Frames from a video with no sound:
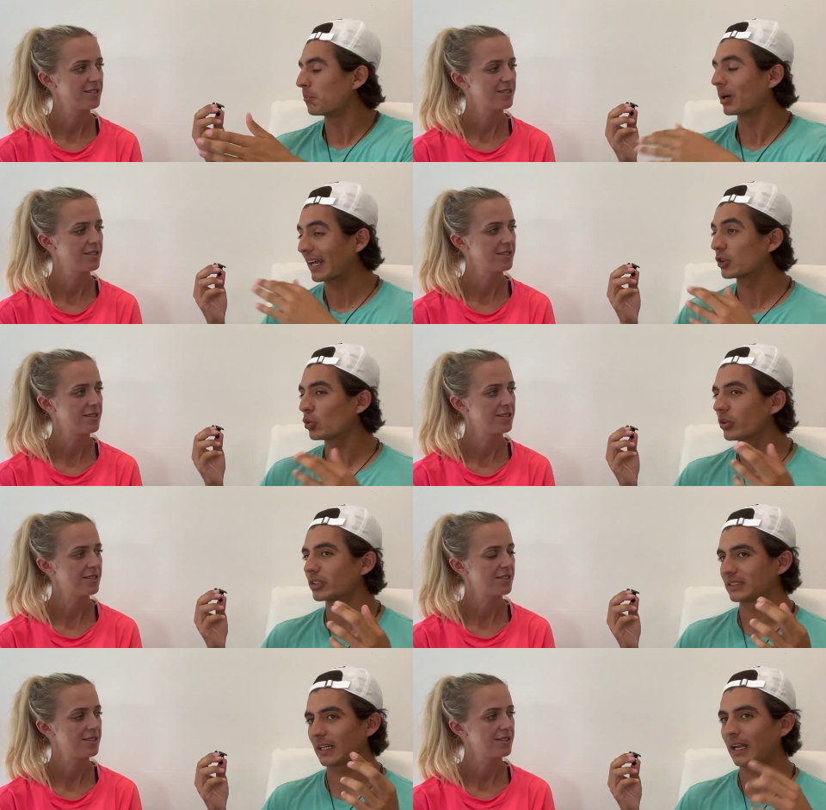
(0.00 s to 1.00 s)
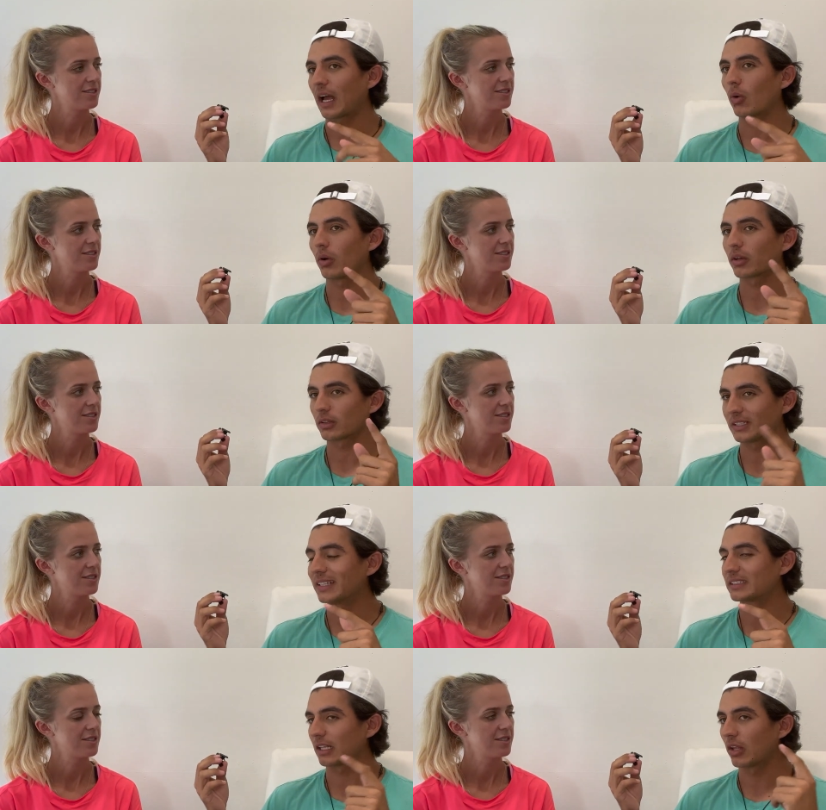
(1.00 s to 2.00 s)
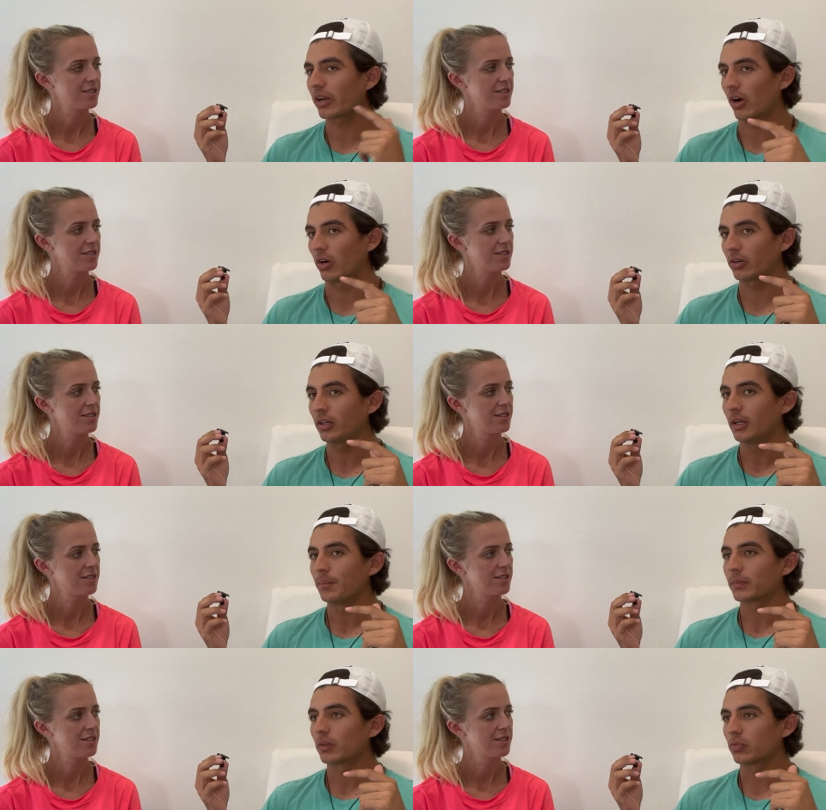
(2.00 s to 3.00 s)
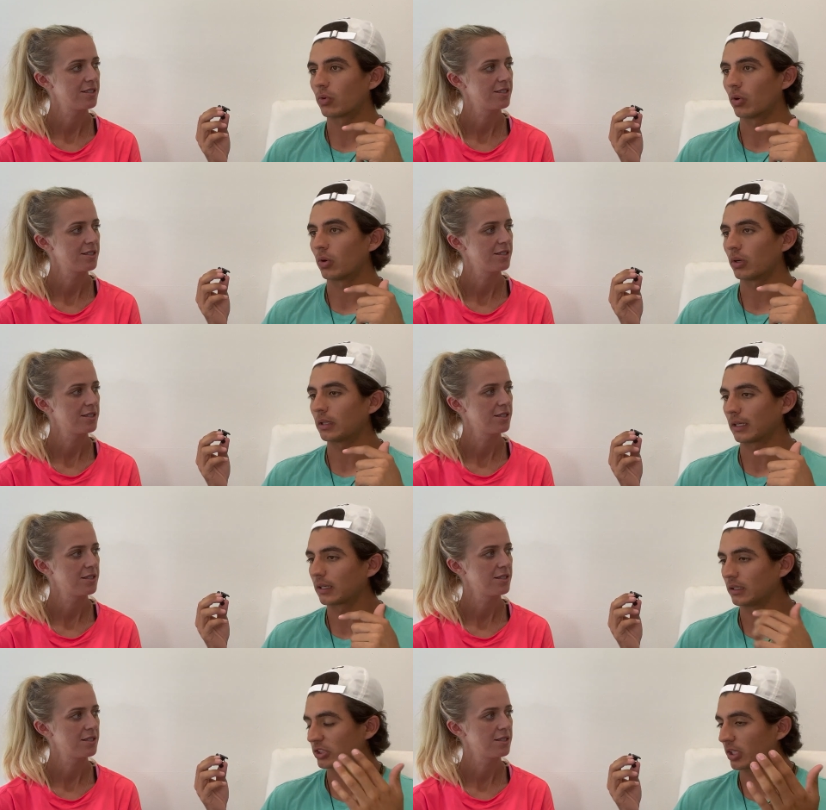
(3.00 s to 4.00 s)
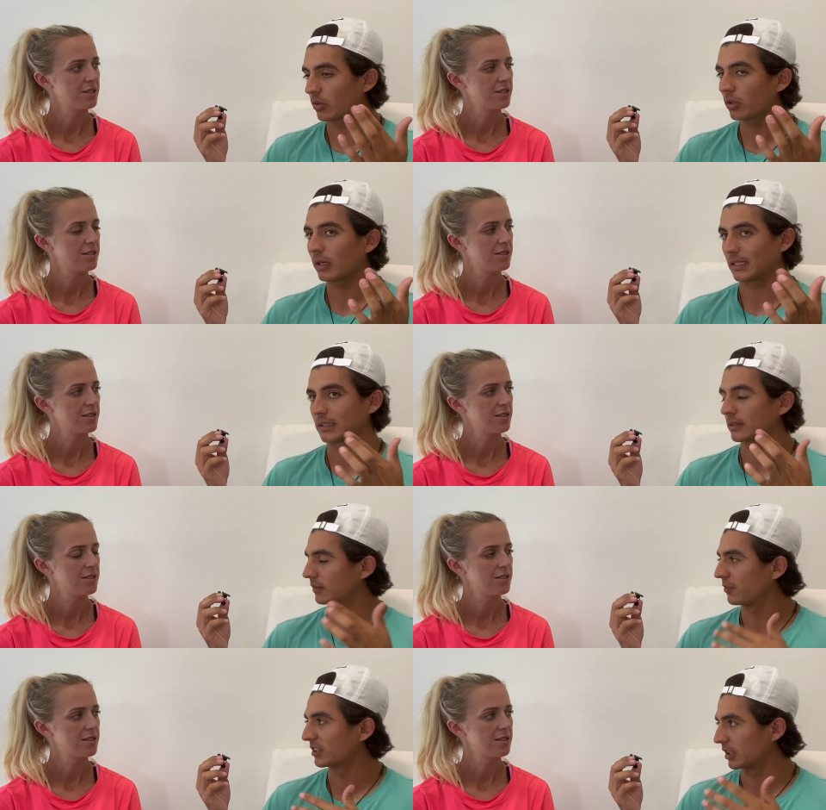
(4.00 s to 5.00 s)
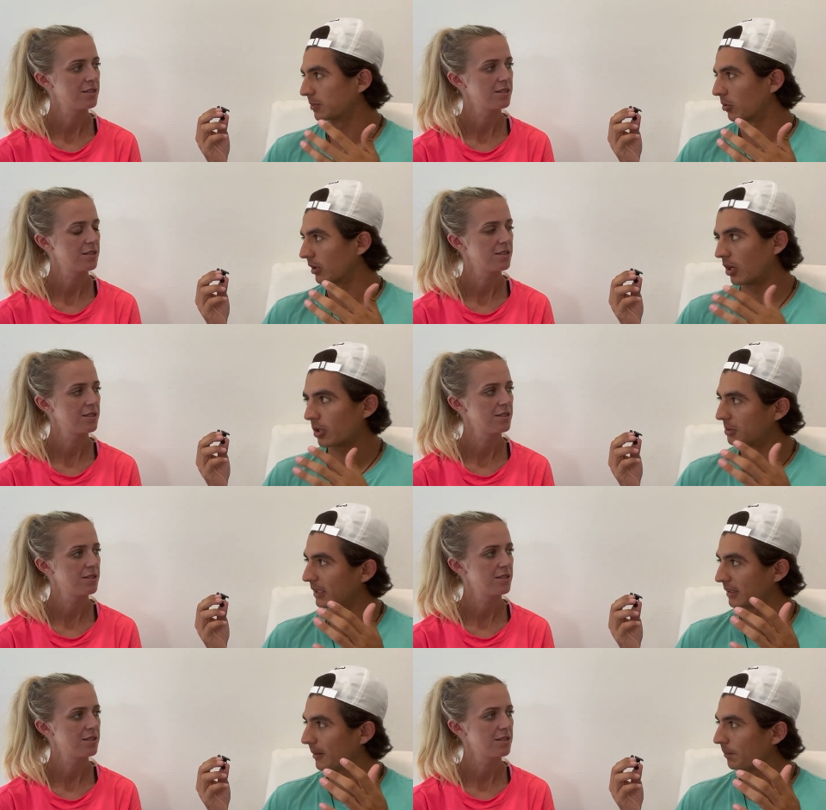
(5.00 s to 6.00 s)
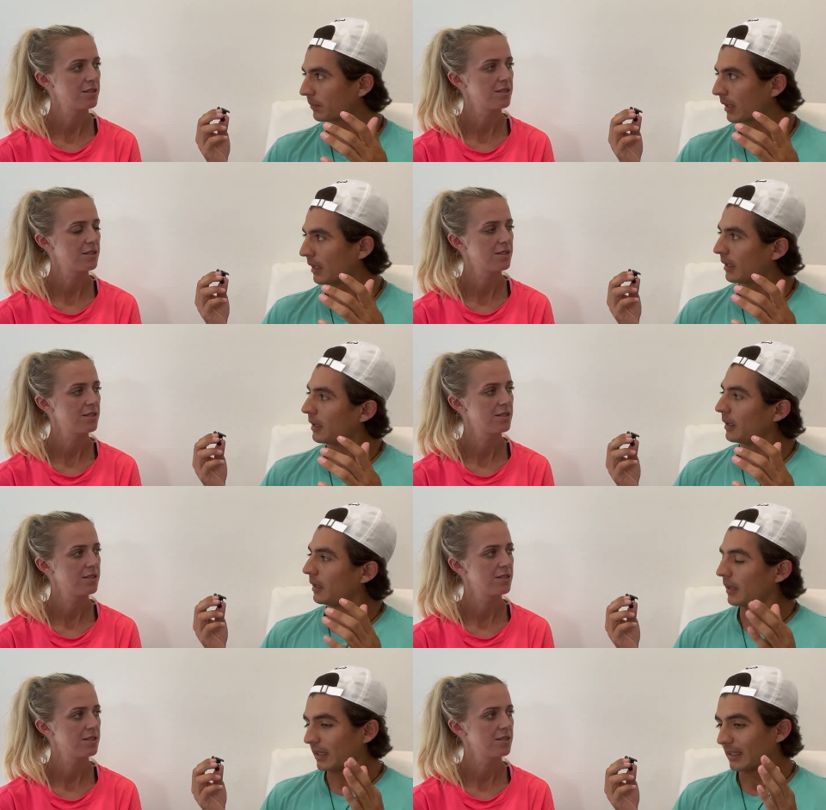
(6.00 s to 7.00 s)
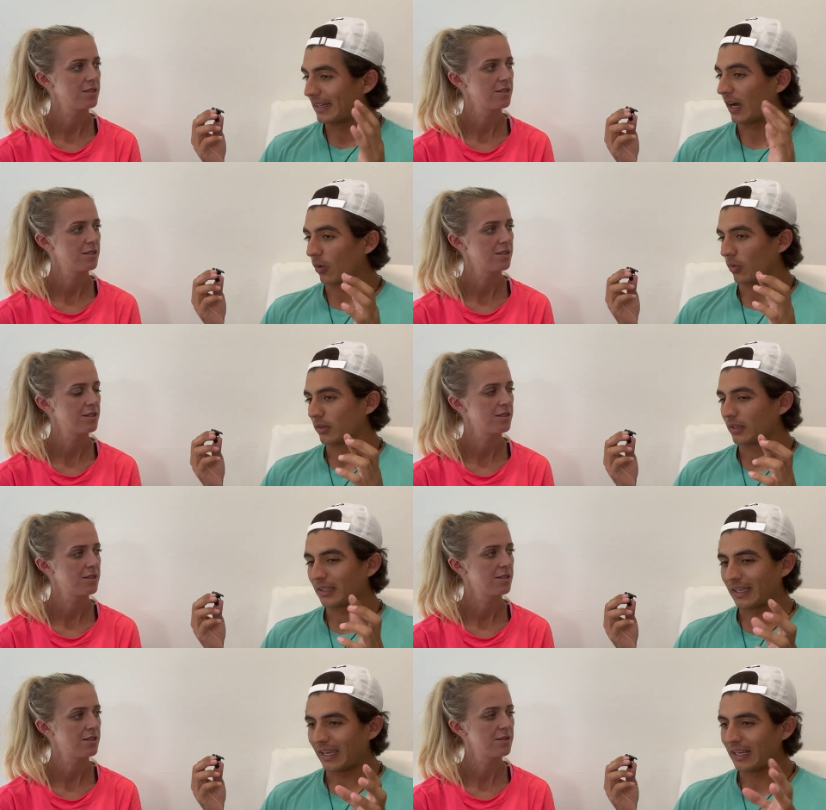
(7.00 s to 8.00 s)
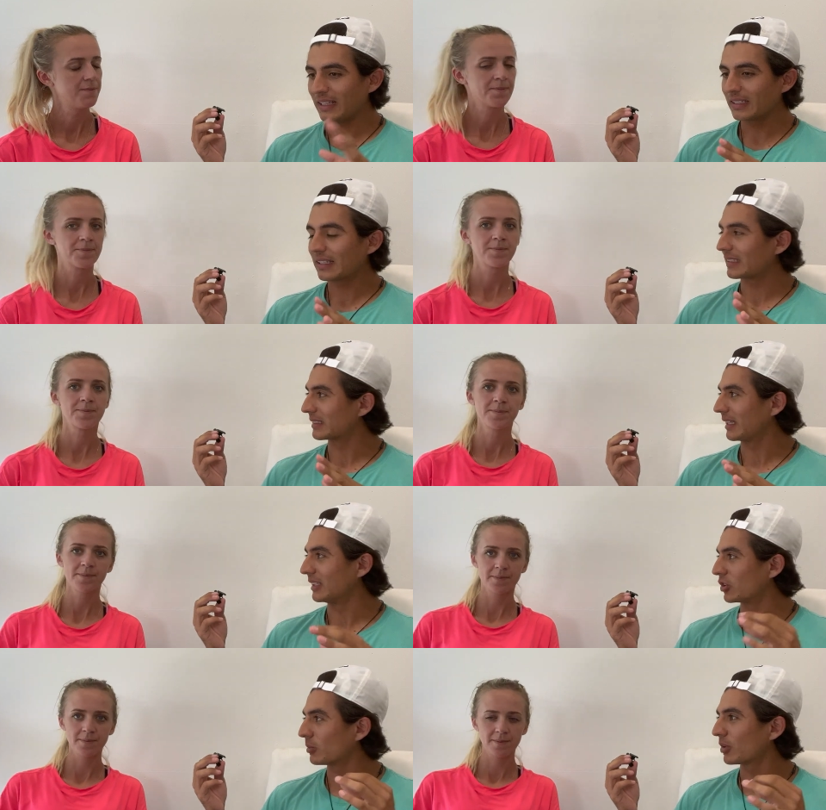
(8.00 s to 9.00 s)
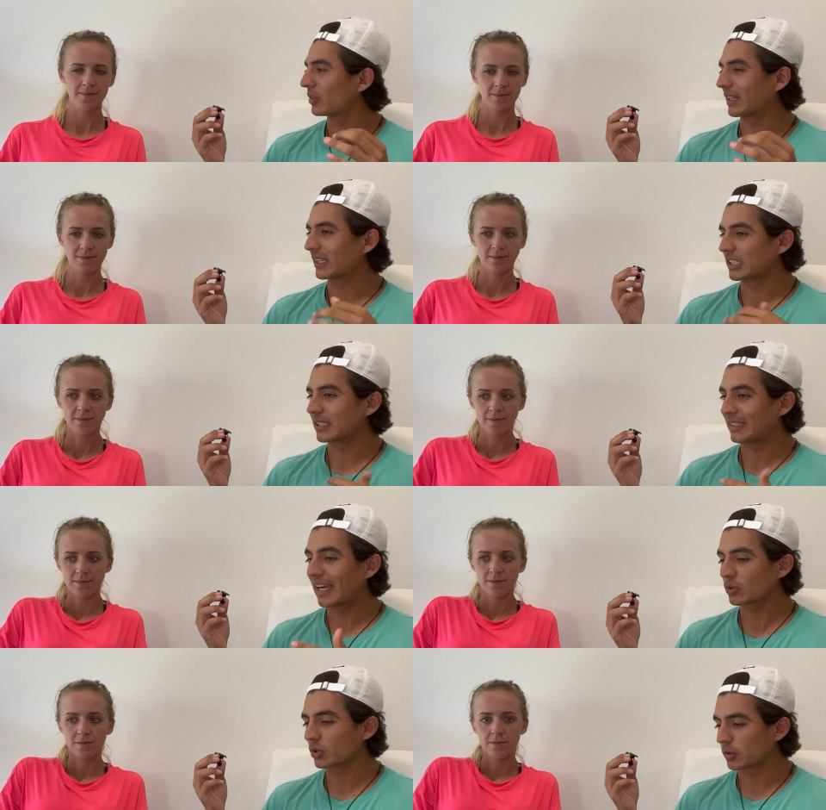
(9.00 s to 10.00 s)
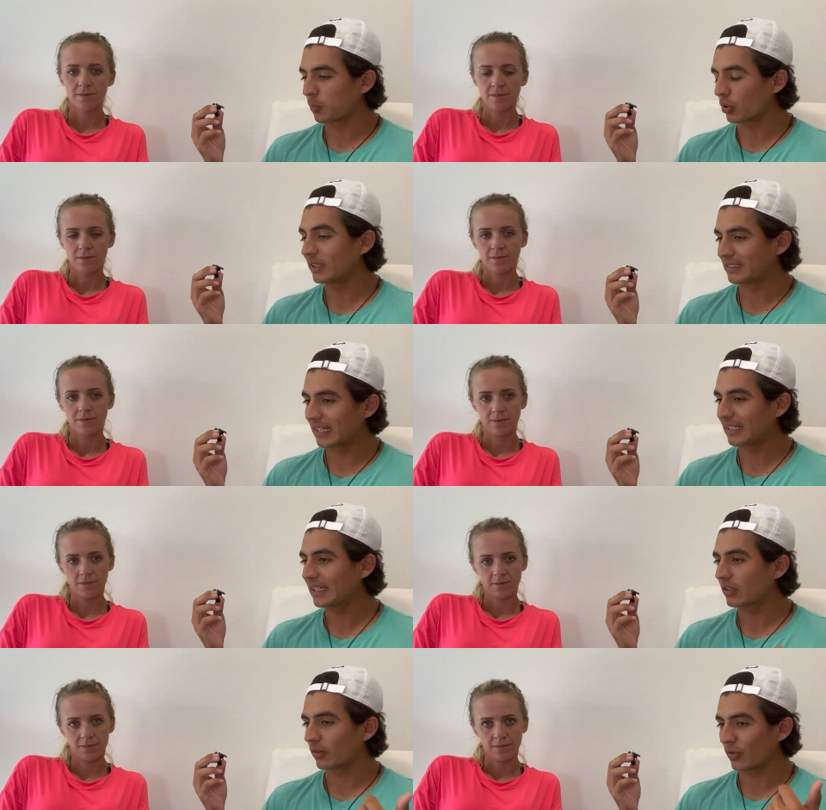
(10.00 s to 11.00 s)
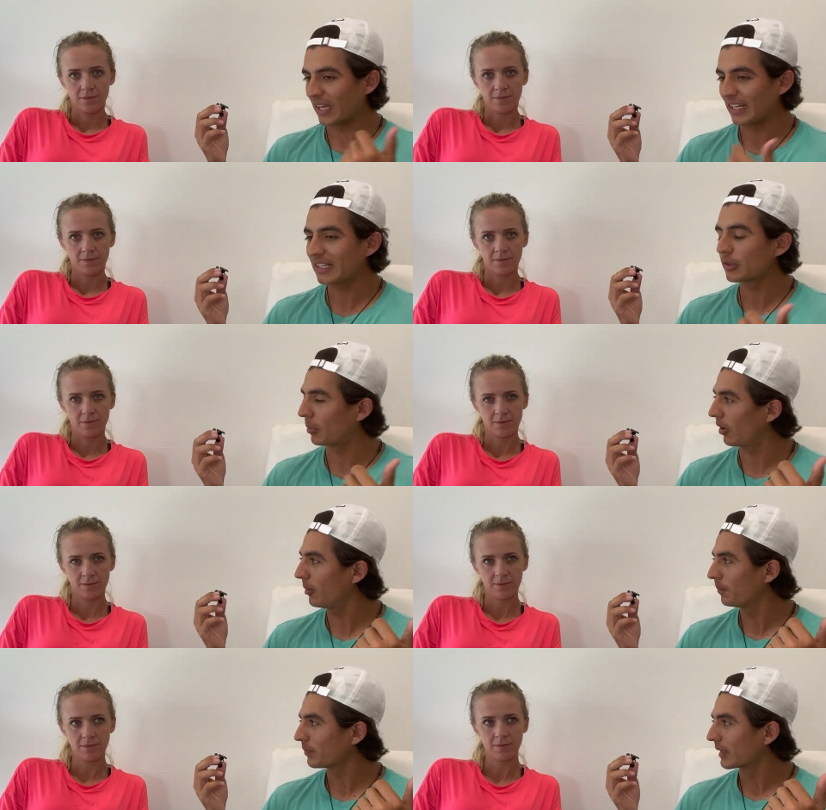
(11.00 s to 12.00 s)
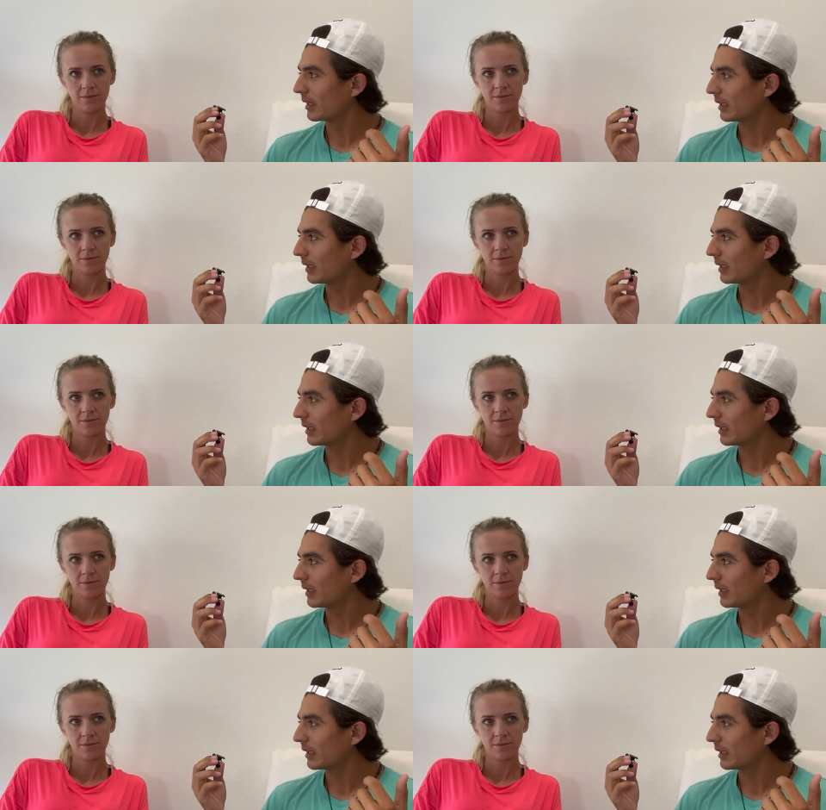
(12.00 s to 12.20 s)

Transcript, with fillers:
Speaker 1: but I do understand how tennis is a lot harder. For like in general as a physical sport, one hundred percent. Now, anything that's in terms of like the, the actual sport, the technique of hitting the ball,